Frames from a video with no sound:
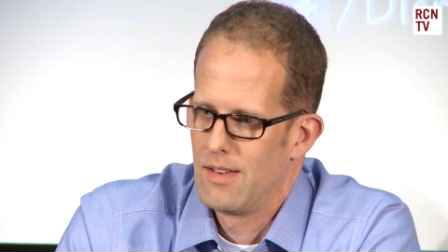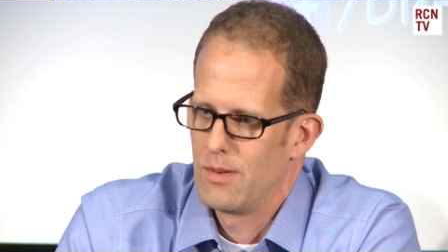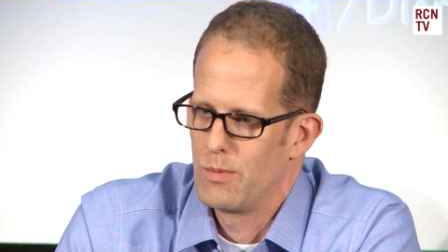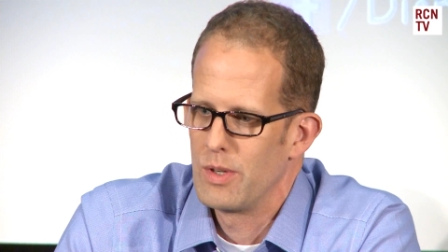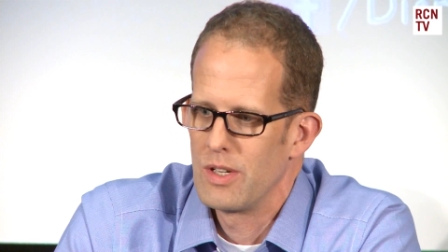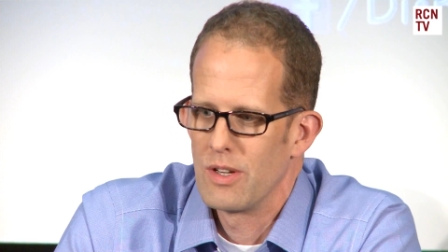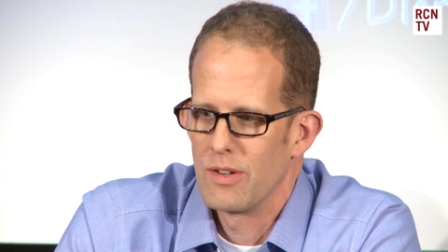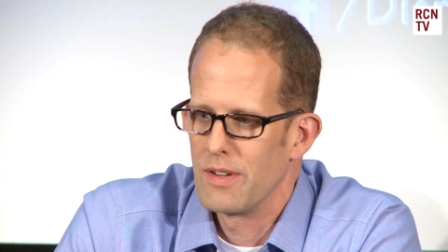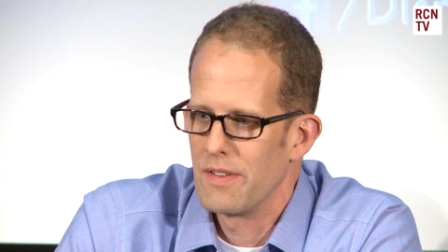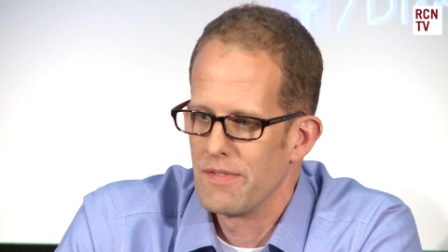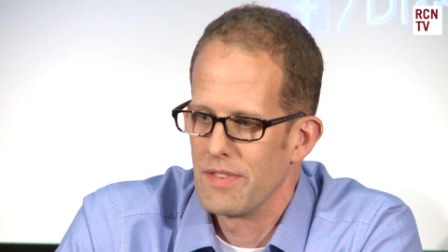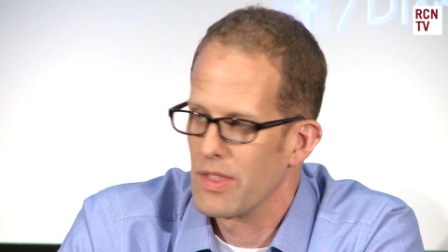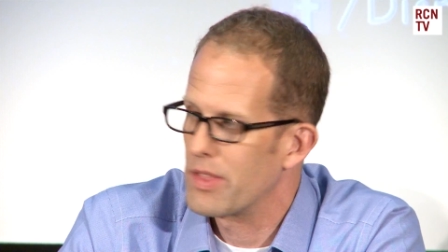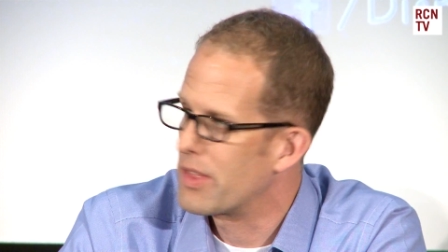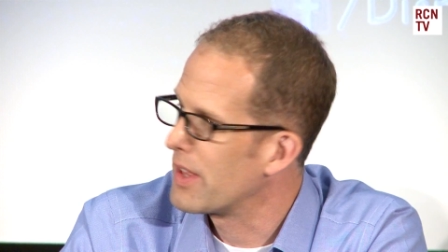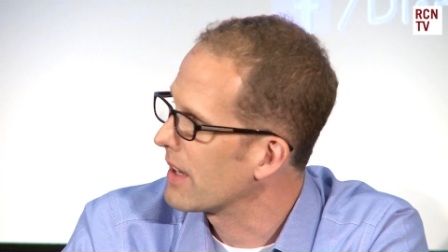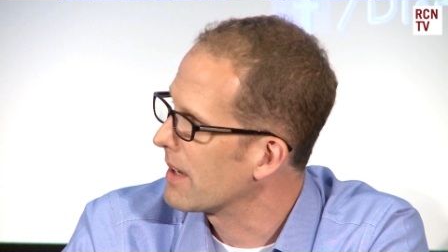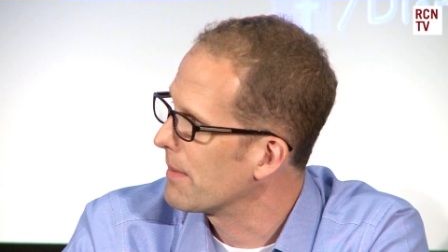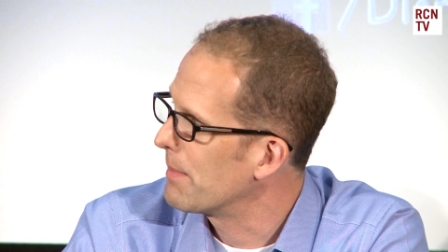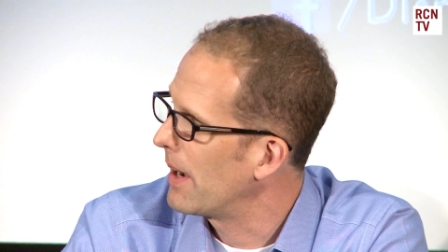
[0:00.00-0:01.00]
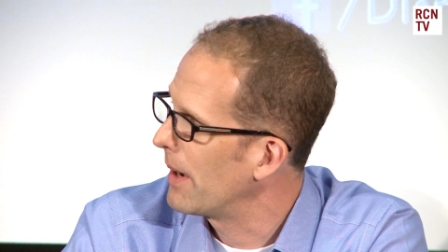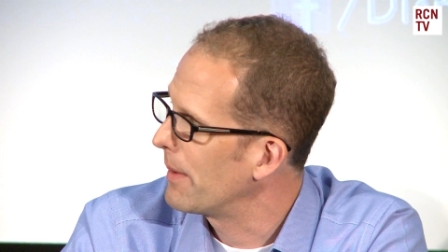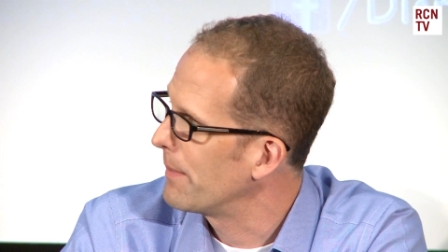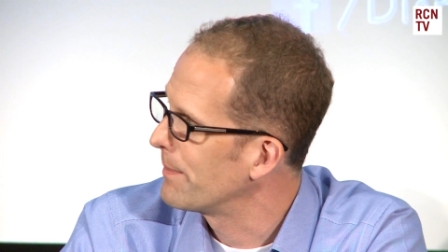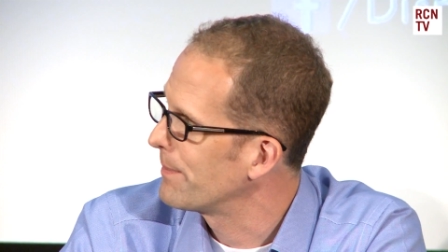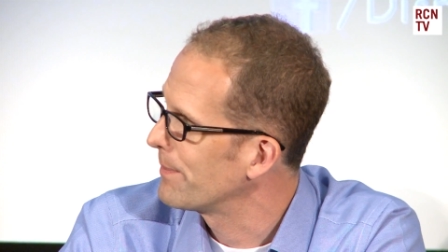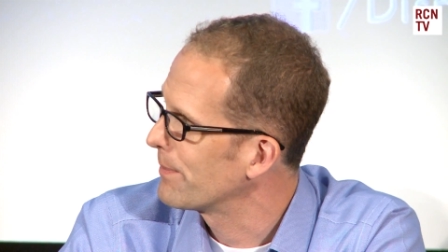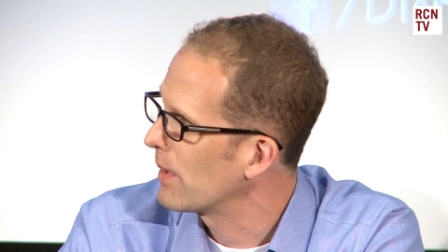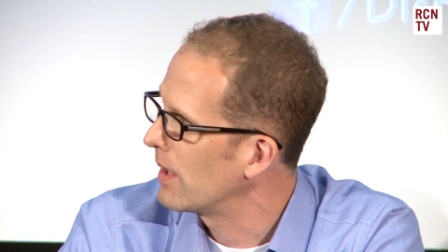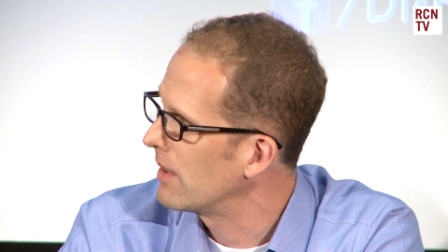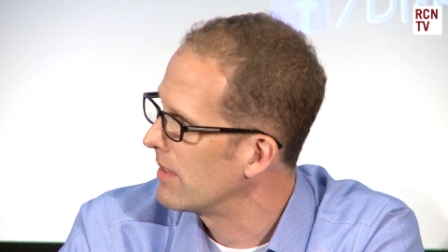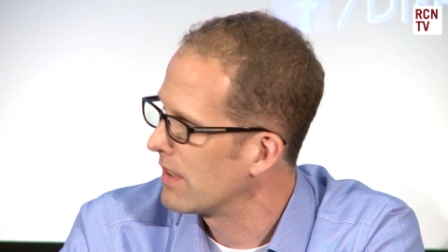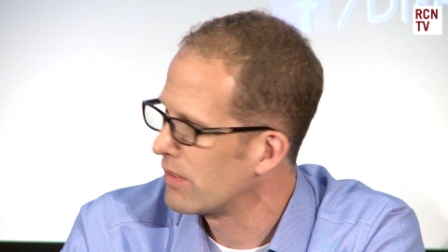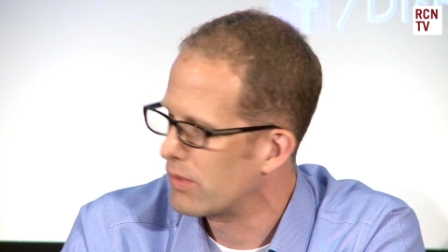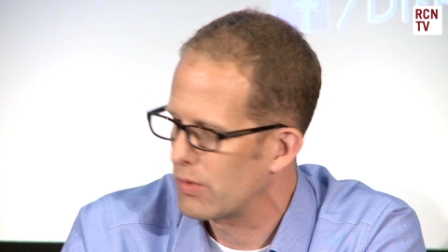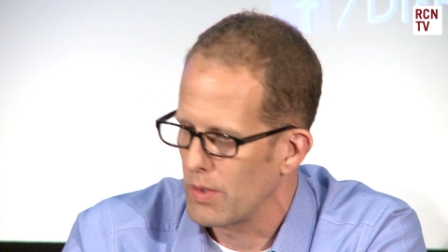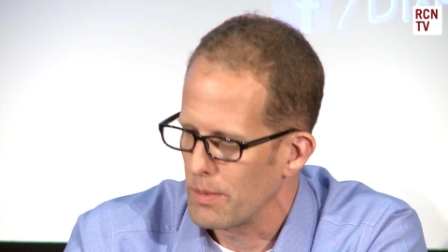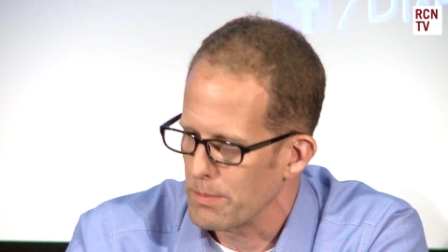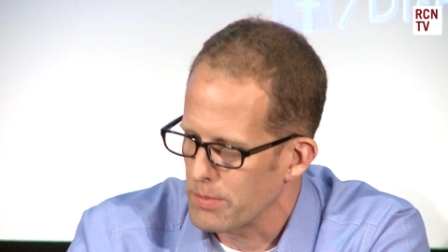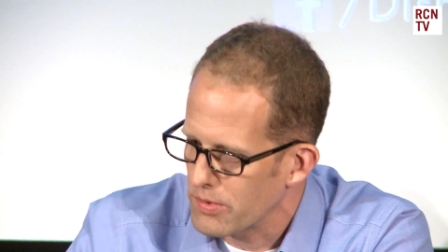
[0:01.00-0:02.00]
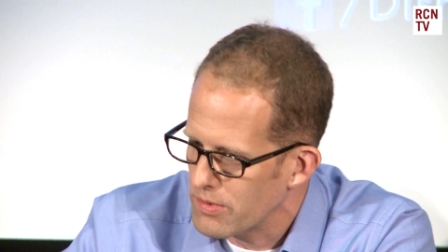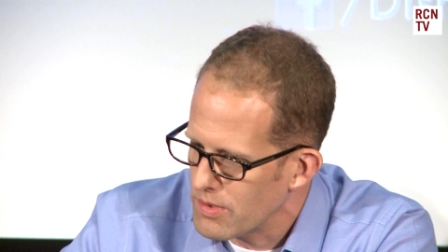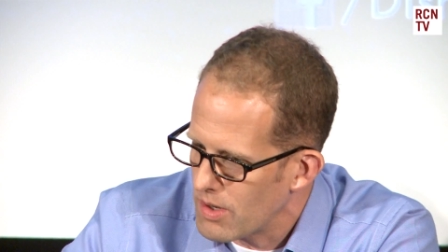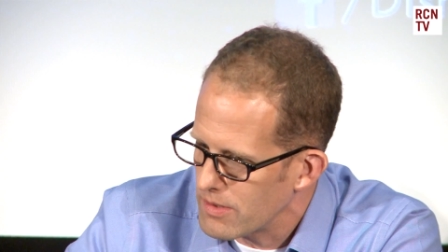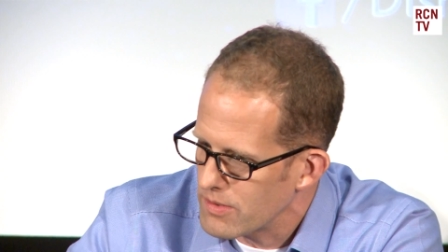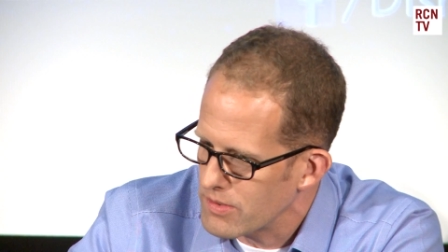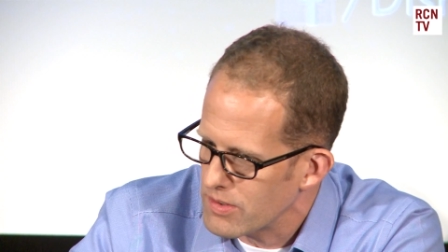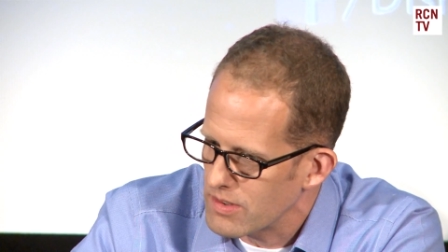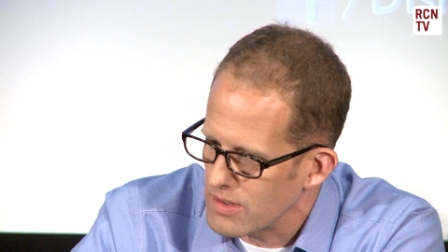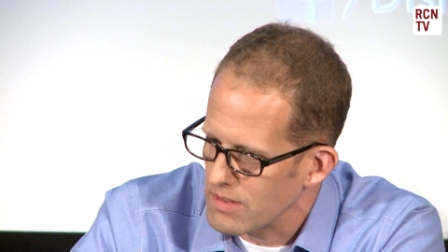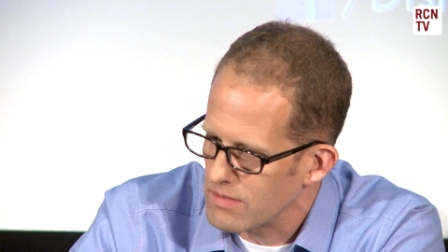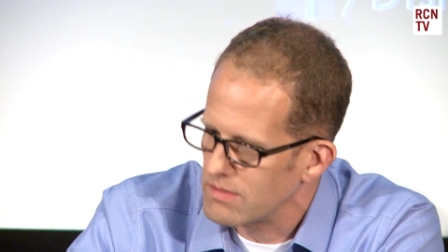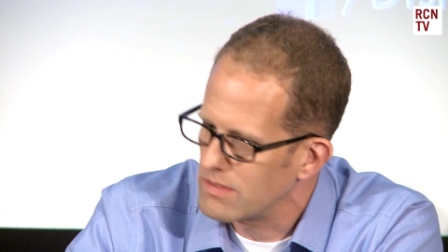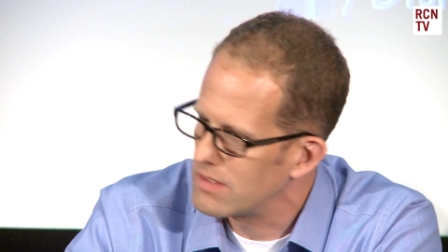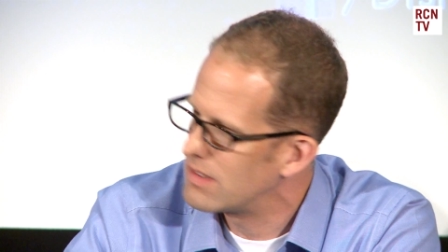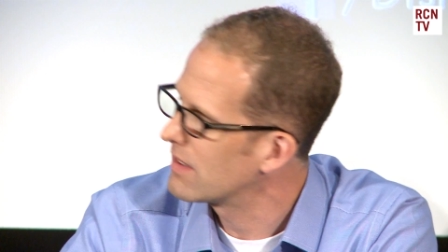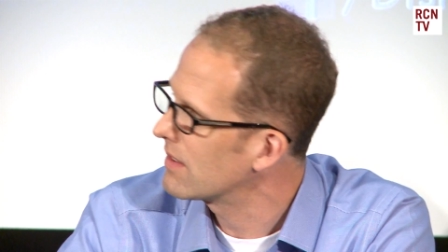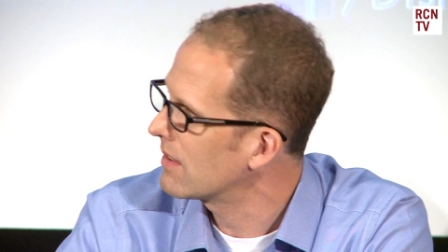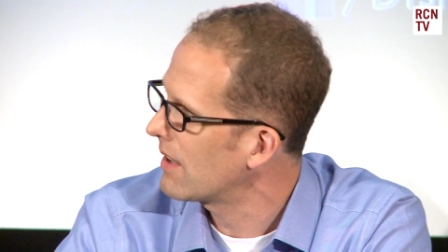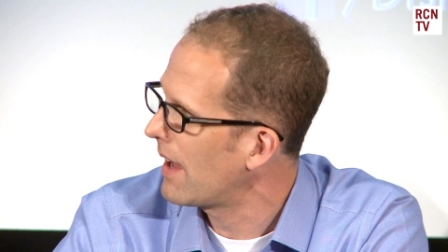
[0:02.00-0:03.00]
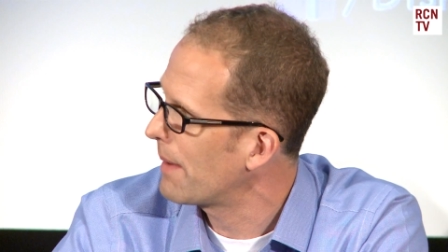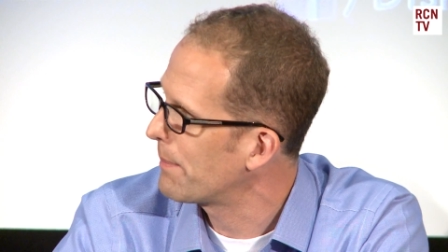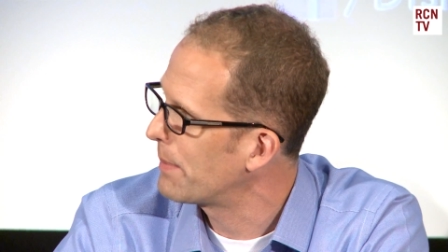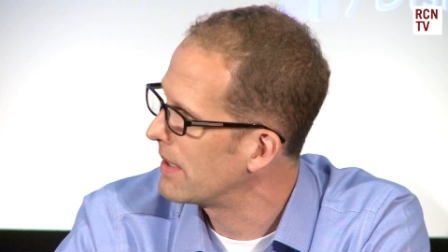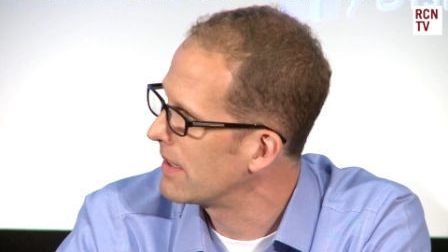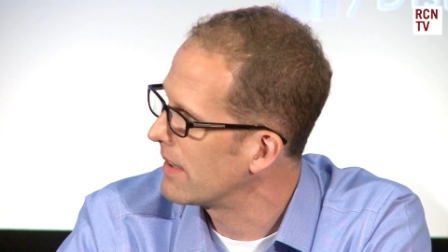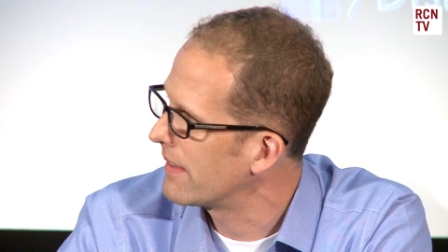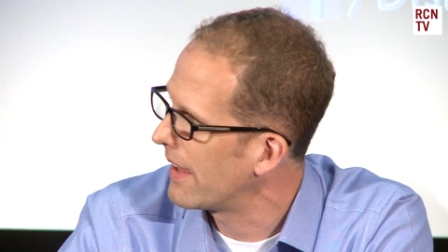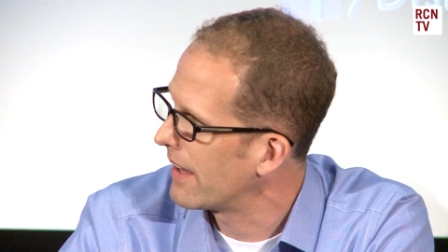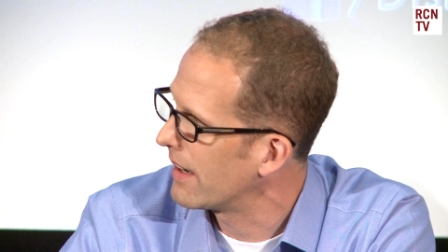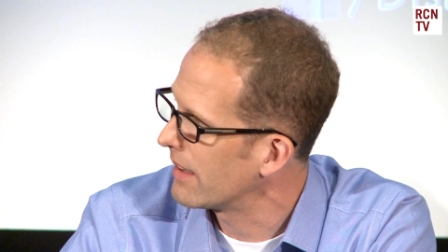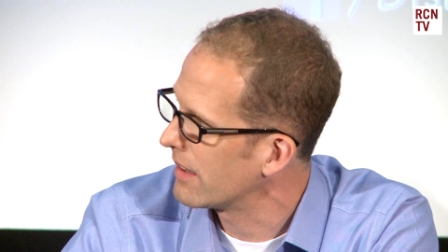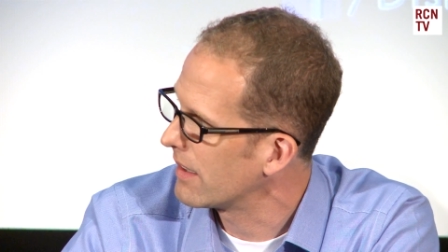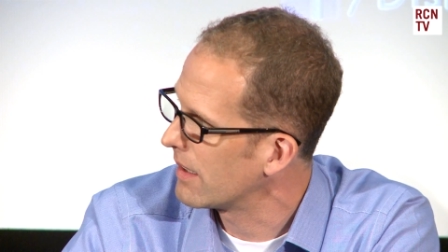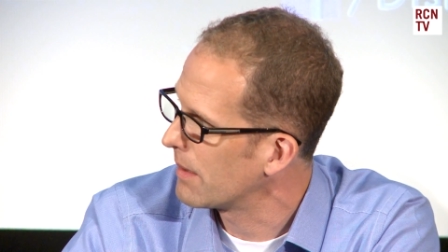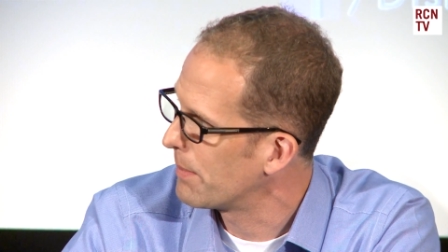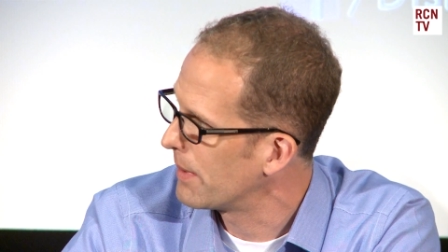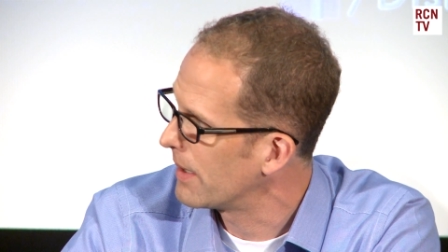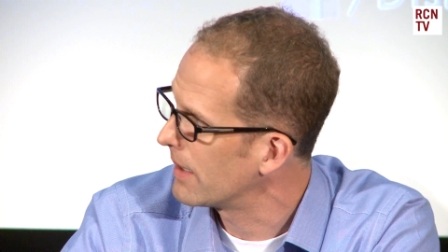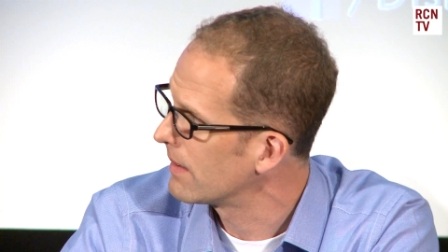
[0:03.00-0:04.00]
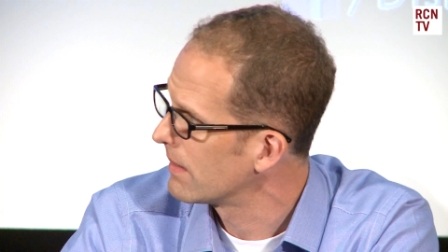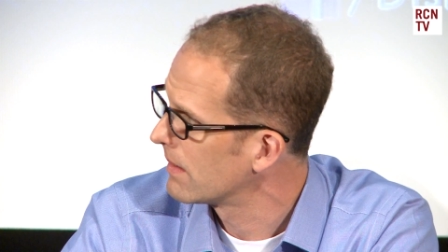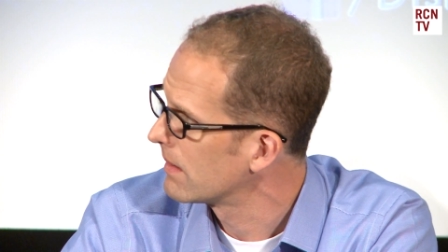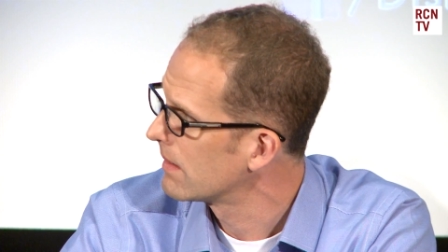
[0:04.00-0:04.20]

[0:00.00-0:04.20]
we don't even think about. And this film starts to tap into that a little bit.